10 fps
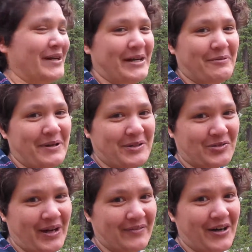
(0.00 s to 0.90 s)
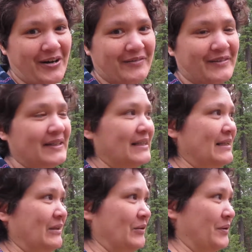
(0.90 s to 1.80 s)
I can drive off,
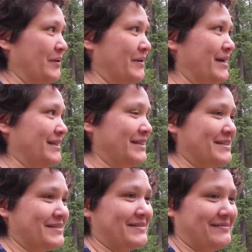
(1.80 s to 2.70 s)
or at least